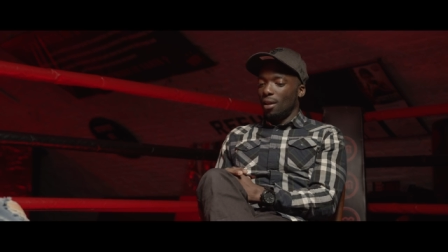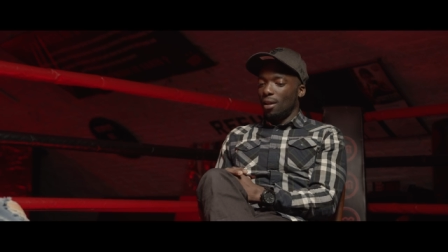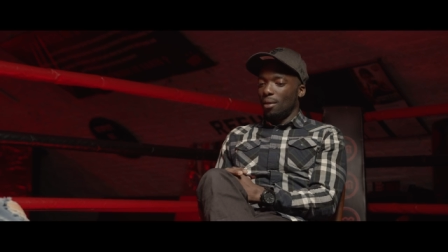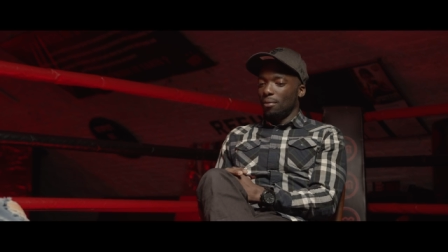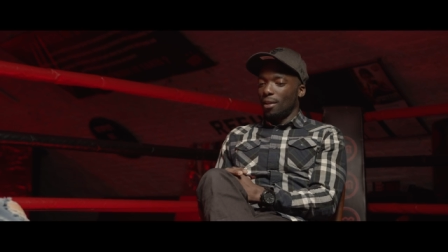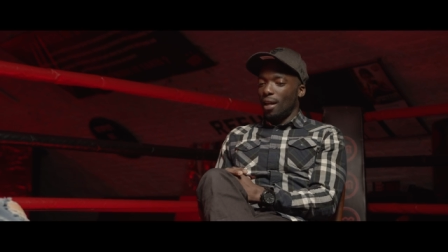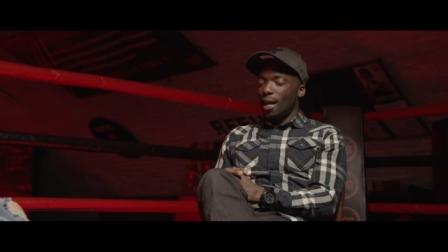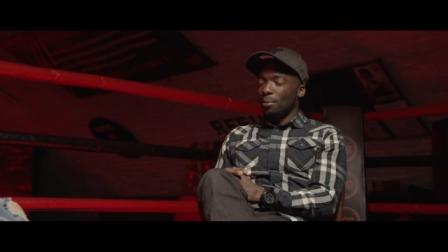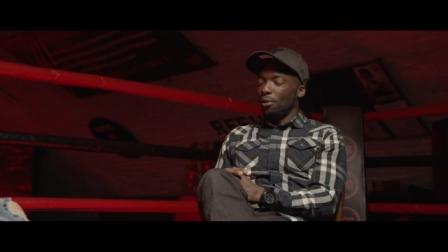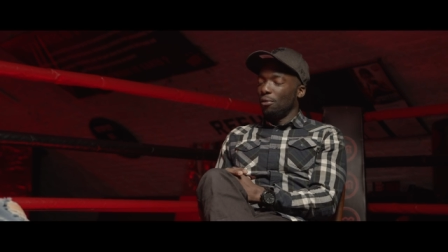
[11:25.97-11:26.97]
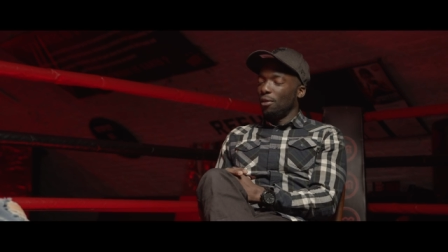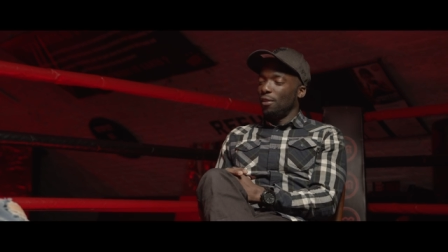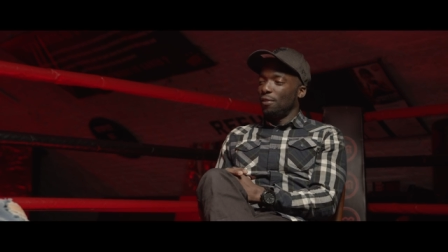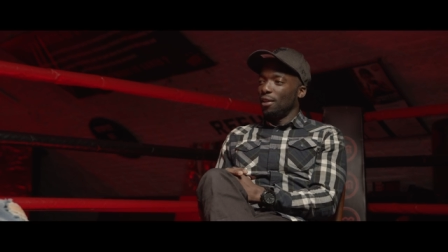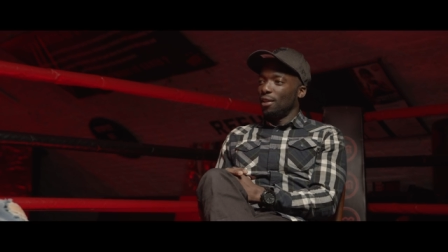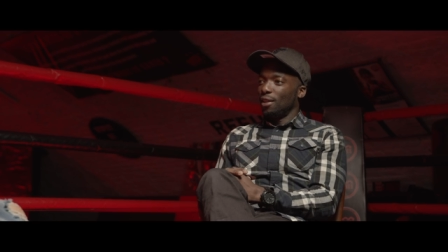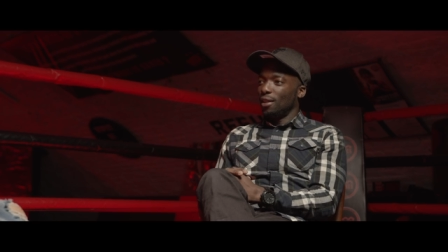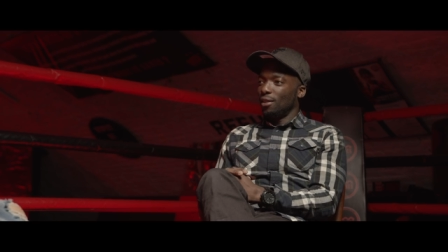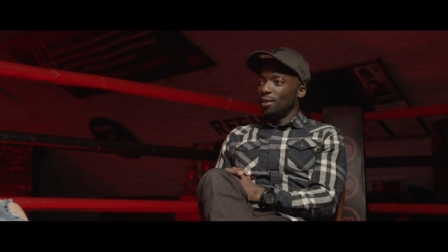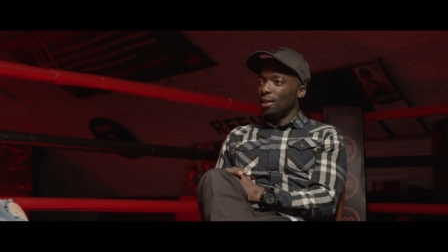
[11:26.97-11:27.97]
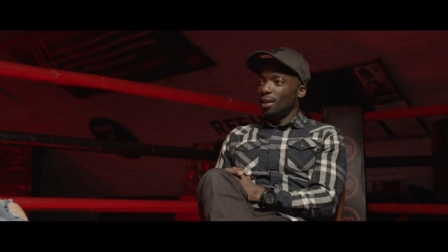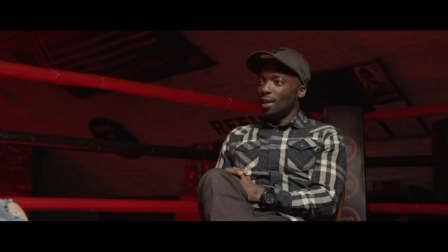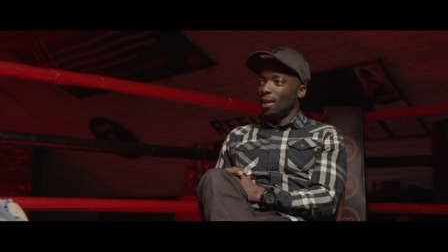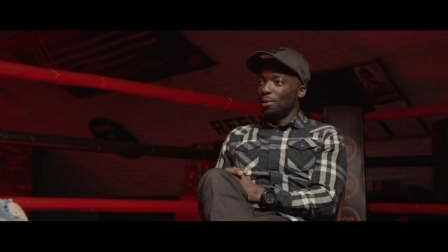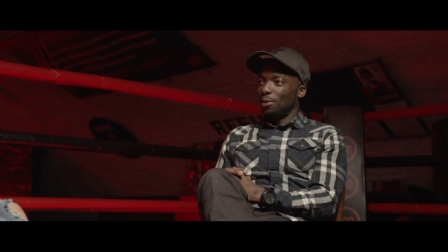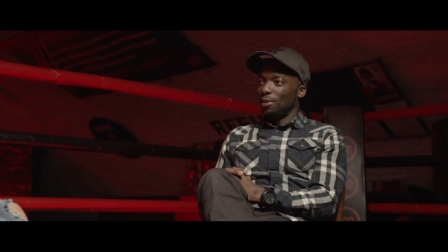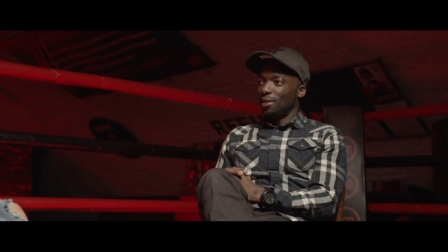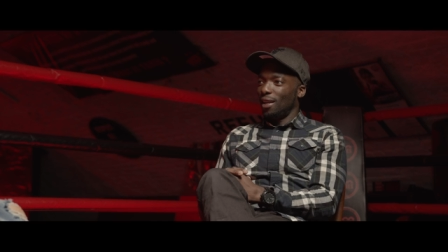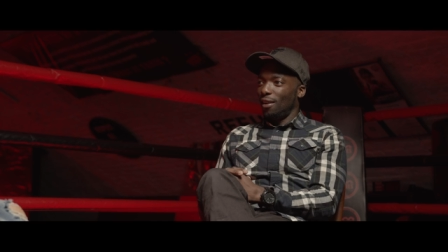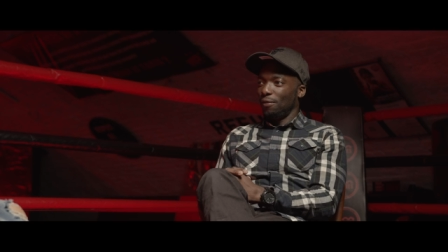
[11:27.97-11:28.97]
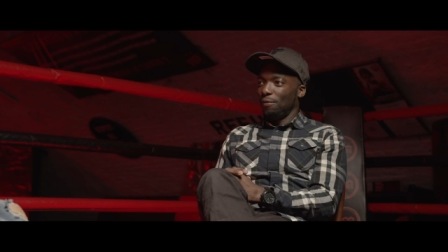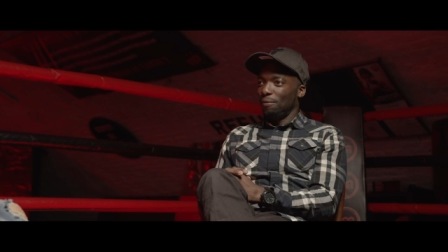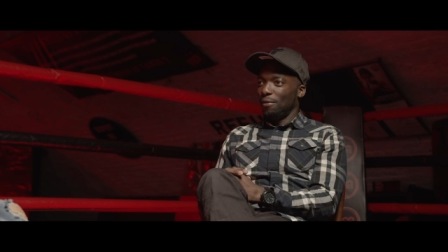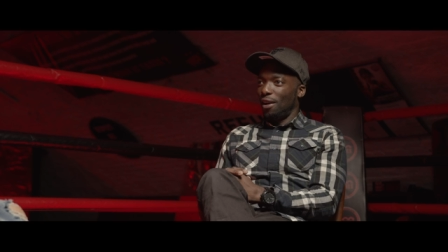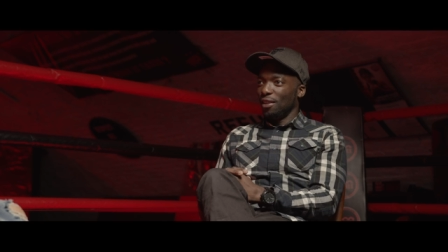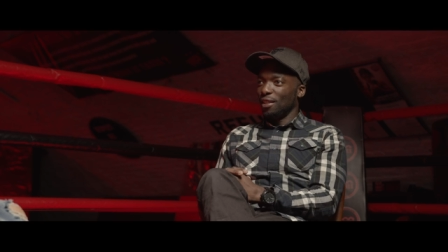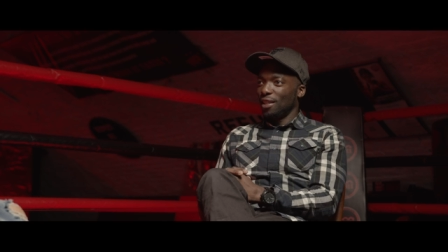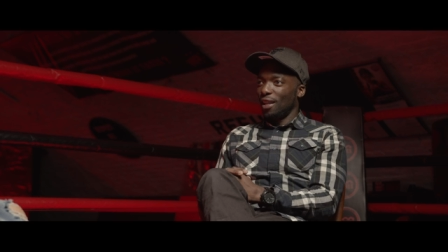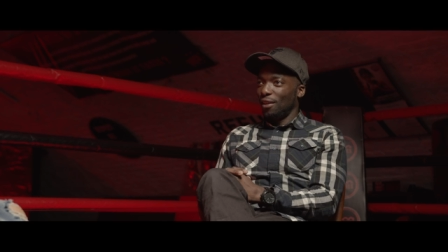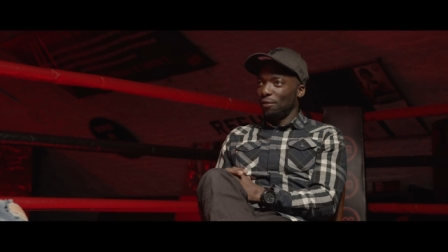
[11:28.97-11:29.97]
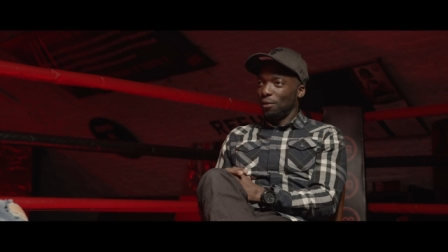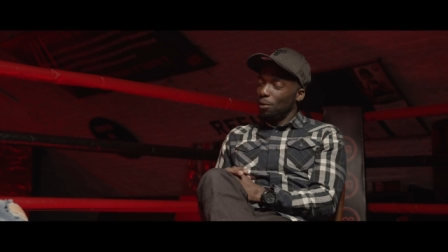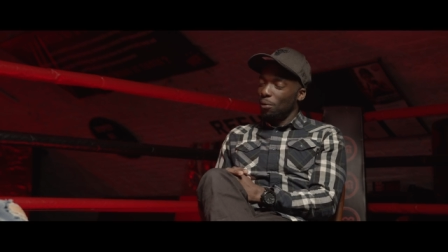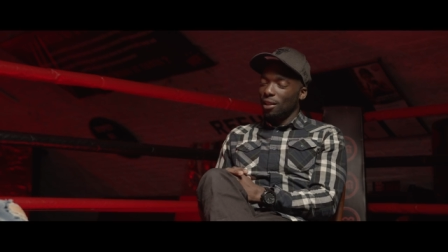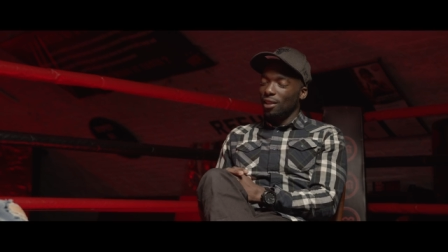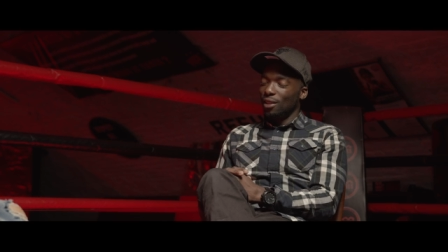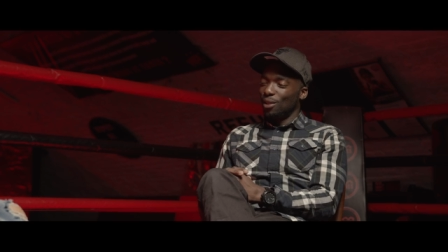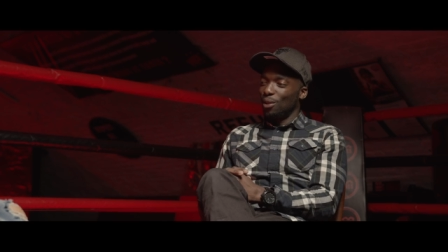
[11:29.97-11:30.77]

That had me really thinking. I was like, hang on, like, I understand I've done what I needed to